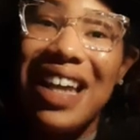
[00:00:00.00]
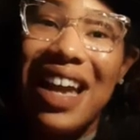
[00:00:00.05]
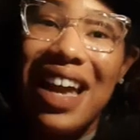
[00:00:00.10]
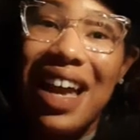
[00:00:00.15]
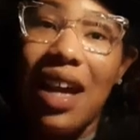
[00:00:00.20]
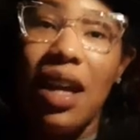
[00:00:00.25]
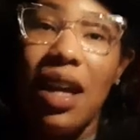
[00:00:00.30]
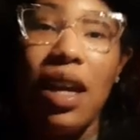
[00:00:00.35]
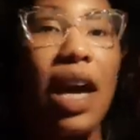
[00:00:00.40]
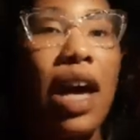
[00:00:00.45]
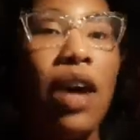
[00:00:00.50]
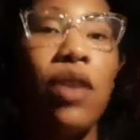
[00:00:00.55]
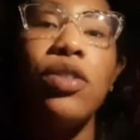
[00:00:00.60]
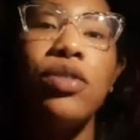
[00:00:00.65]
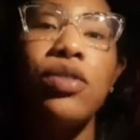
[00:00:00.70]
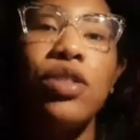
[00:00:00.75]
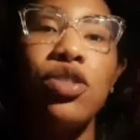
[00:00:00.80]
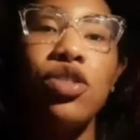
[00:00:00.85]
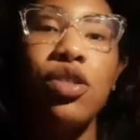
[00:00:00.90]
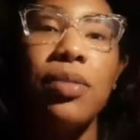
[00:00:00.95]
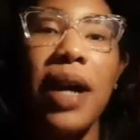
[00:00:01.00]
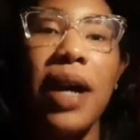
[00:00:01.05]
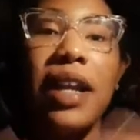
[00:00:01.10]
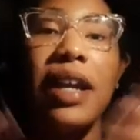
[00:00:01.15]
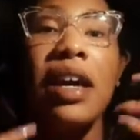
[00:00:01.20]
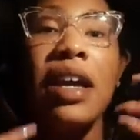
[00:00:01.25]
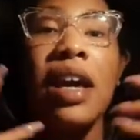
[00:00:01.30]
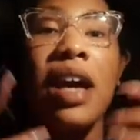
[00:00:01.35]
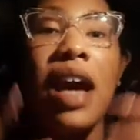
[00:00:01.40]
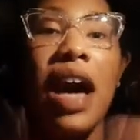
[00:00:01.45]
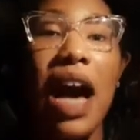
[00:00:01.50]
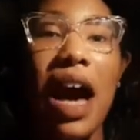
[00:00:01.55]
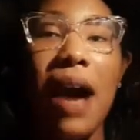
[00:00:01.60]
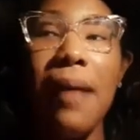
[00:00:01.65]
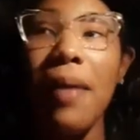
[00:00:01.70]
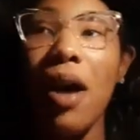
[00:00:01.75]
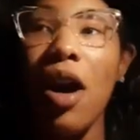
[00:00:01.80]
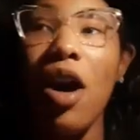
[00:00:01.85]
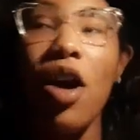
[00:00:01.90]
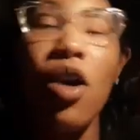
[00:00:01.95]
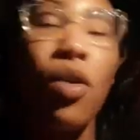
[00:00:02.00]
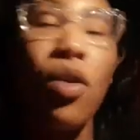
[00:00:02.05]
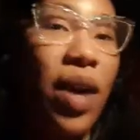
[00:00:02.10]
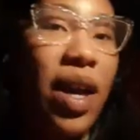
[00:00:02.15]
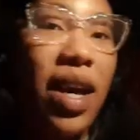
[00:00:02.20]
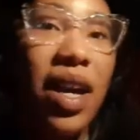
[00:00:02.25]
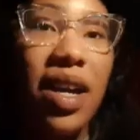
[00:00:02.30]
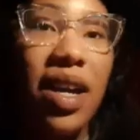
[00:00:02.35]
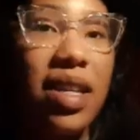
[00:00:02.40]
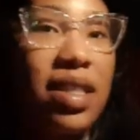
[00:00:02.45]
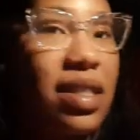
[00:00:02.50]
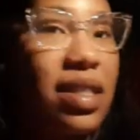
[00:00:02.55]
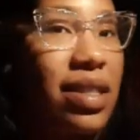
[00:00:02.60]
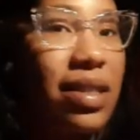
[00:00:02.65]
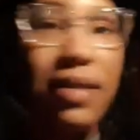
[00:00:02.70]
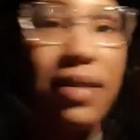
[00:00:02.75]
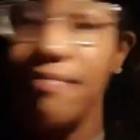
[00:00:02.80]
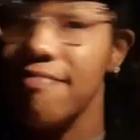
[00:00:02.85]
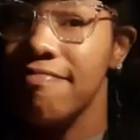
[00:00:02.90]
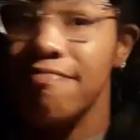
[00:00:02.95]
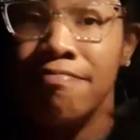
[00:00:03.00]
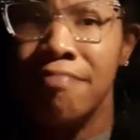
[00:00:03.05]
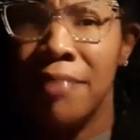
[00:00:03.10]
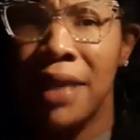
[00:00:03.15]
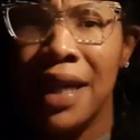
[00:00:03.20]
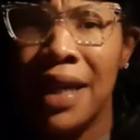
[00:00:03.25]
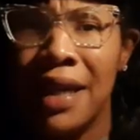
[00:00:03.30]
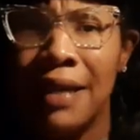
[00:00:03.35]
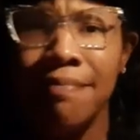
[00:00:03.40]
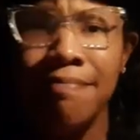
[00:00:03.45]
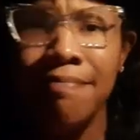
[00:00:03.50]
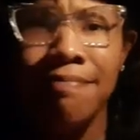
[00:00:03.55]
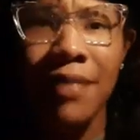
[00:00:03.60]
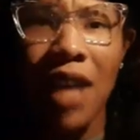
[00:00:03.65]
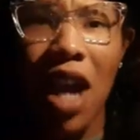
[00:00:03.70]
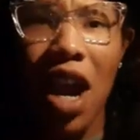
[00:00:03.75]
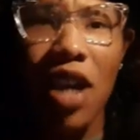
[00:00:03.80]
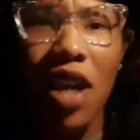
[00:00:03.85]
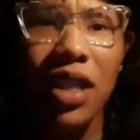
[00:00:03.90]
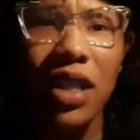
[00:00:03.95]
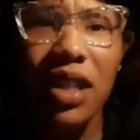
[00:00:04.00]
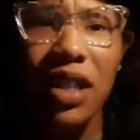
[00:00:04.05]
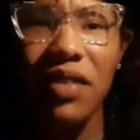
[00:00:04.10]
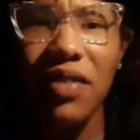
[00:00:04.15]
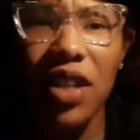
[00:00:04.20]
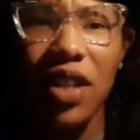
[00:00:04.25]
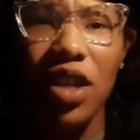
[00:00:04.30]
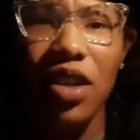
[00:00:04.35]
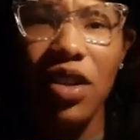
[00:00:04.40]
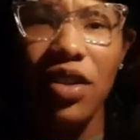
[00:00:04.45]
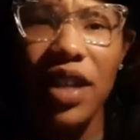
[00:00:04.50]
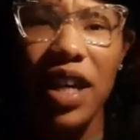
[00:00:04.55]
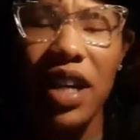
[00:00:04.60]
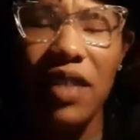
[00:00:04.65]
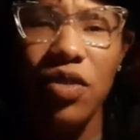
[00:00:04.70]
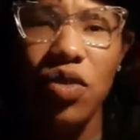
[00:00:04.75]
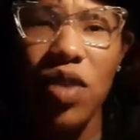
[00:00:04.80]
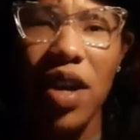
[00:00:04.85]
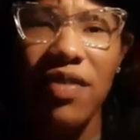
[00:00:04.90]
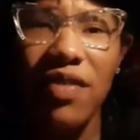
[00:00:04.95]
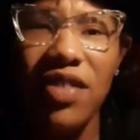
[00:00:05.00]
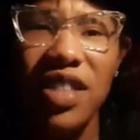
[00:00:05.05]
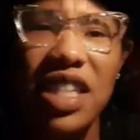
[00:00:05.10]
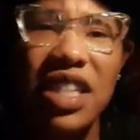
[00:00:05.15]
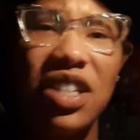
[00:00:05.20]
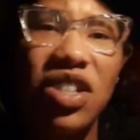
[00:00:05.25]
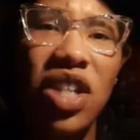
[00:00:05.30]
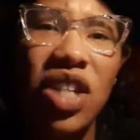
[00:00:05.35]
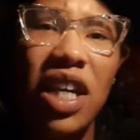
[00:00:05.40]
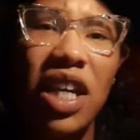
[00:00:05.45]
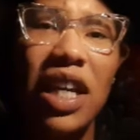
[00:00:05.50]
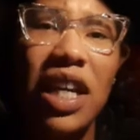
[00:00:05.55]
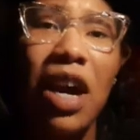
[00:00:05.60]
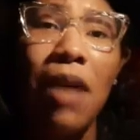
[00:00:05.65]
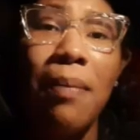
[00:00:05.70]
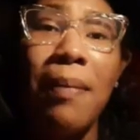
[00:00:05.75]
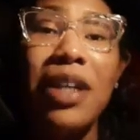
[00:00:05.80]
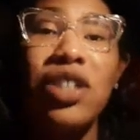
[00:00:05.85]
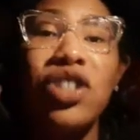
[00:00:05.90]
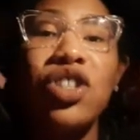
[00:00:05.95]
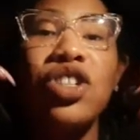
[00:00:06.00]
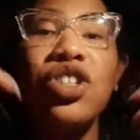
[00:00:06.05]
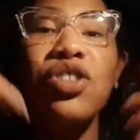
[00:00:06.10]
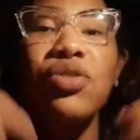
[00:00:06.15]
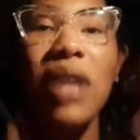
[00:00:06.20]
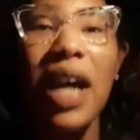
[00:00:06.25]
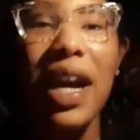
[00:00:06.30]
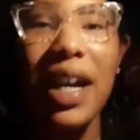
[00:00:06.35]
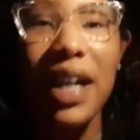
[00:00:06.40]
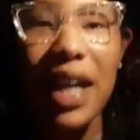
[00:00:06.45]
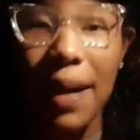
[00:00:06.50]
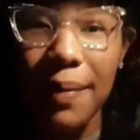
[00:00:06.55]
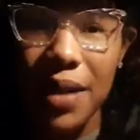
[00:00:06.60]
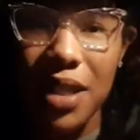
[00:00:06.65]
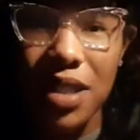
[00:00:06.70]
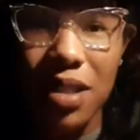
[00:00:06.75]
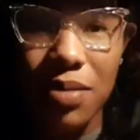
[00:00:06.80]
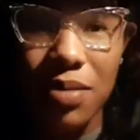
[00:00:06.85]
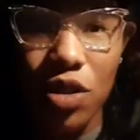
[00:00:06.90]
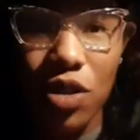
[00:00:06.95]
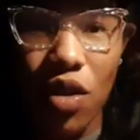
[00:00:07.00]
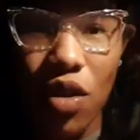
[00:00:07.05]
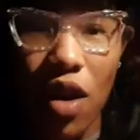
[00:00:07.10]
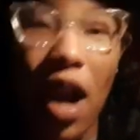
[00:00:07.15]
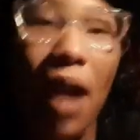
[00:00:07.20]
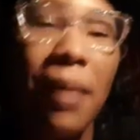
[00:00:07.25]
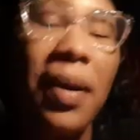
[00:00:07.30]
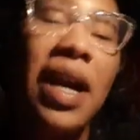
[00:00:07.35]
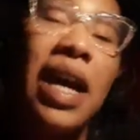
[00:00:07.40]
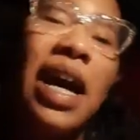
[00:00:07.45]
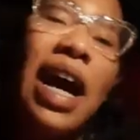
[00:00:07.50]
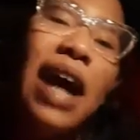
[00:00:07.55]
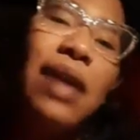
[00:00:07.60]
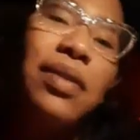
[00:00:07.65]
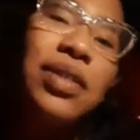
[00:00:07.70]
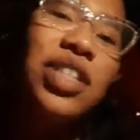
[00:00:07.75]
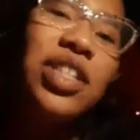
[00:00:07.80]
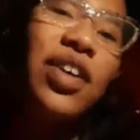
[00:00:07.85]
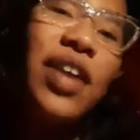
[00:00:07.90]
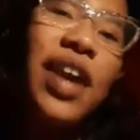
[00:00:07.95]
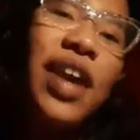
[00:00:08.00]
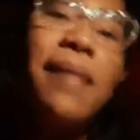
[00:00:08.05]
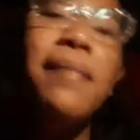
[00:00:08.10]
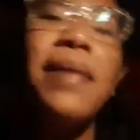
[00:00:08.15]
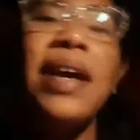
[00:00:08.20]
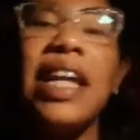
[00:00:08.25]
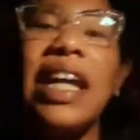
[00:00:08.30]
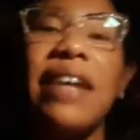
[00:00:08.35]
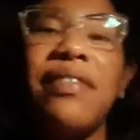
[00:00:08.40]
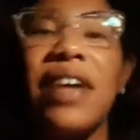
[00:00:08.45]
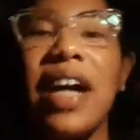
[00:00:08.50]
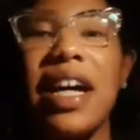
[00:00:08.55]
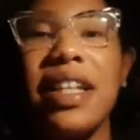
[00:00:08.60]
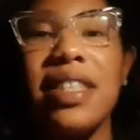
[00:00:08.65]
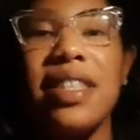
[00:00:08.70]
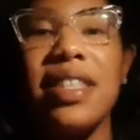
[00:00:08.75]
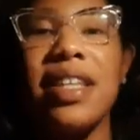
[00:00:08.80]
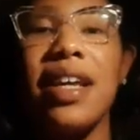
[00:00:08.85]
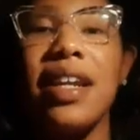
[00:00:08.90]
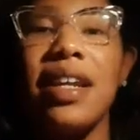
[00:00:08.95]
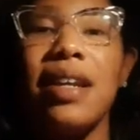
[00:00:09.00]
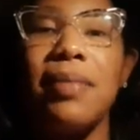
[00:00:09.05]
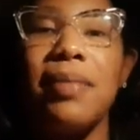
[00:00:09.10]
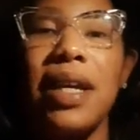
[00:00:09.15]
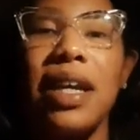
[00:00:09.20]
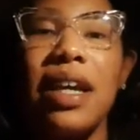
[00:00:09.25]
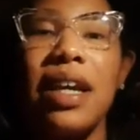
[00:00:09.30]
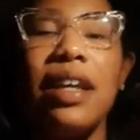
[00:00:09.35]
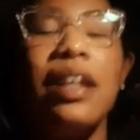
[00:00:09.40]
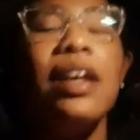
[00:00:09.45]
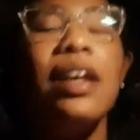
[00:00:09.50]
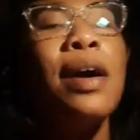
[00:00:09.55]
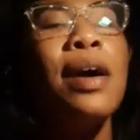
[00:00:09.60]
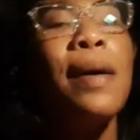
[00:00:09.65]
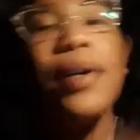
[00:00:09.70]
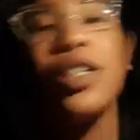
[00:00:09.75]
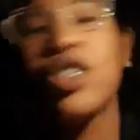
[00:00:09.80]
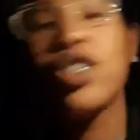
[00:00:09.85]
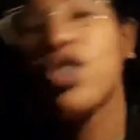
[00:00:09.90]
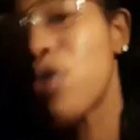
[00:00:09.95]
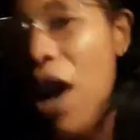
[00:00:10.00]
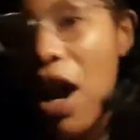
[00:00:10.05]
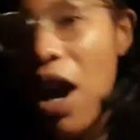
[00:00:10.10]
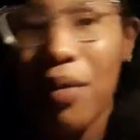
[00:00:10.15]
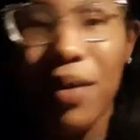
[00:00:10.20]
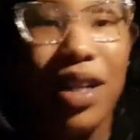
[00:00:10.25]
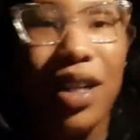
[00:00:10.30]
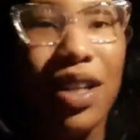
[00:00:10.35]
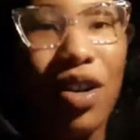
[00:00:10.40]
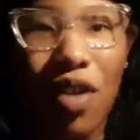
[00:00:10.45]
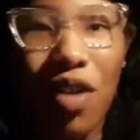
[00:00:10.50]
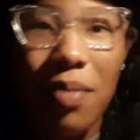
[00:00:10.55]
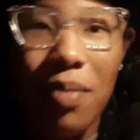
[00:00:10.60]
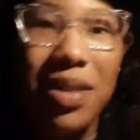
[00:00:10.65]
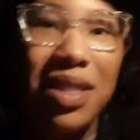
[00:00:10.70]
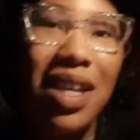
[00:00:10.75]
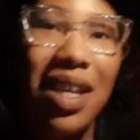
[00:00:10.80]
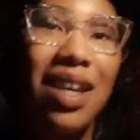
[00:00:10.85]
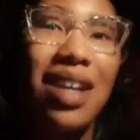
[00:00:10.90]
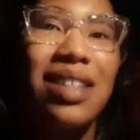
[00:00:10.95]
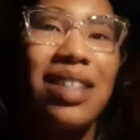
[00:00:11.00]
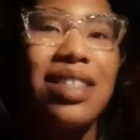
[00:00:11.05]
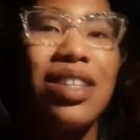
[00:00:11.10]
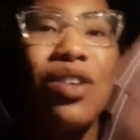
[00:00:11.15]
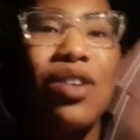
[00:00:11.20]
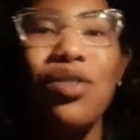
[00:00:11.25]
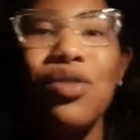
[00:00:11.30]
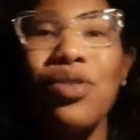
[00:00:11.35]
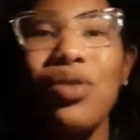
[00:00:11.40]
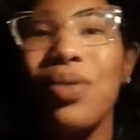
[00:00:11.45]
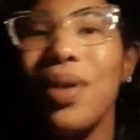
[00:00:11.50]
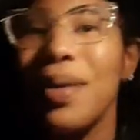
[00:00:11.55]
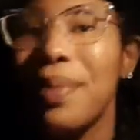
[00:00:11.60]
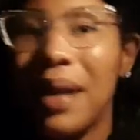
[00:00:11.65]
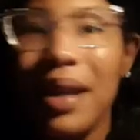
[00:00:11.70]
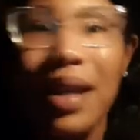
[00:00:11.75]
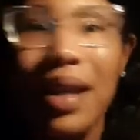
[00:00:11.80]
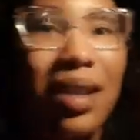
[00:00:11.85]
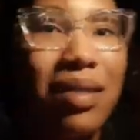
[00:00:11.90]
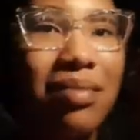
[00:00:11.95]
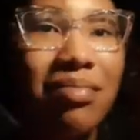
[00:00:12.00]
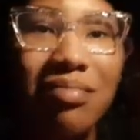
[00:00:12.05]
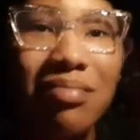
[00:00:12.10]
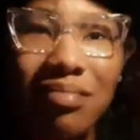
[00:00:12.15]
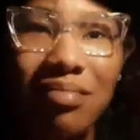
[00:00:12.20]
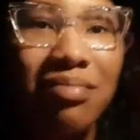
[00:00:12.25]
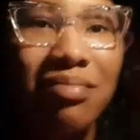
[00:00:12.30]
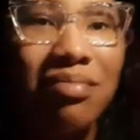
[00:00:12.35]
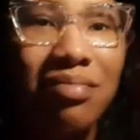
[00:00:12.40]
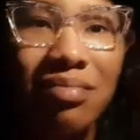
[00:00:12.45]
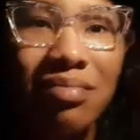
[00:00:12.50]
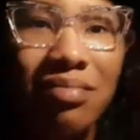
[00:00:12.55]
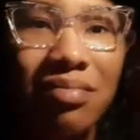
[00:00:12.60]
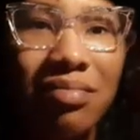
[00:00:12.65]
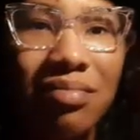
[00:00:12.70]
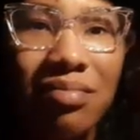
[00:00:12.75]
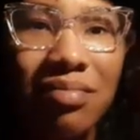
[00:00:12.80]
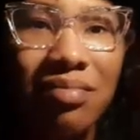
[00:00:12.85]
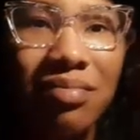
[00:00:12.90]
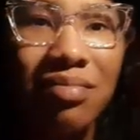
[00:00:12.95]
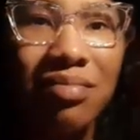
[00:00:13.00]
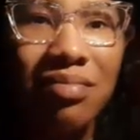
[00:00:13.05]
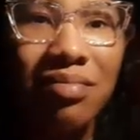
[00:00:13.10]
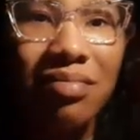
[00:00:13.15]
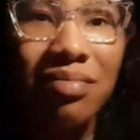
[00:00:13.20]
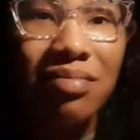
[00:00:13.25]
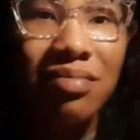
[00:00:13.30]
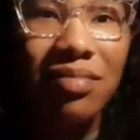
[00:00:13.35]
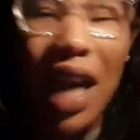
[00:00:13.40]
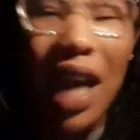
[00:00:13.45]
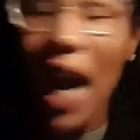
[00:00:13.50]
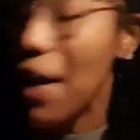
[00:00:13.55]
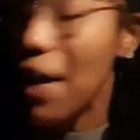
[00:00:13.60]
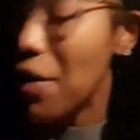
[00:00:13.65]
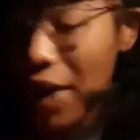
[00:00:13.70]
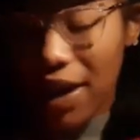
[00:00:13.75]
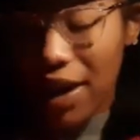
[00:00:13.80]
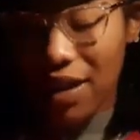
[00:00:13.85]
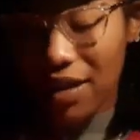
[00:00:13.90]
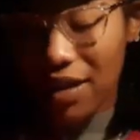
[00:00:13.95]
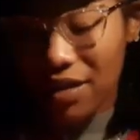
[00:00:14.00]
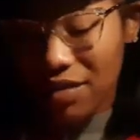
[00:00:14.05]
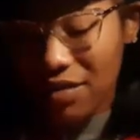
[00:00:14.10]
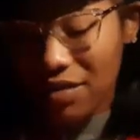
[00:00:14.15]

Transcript: I don't know what to do about it. I'm always me. I already did a video on that. If you haven't seen it, check it out. Make sure you like, comment, and subscribe. I was so damn mad I forgot to say it in the beginning. But you already know I'm going to say it, so quit playing. I wait.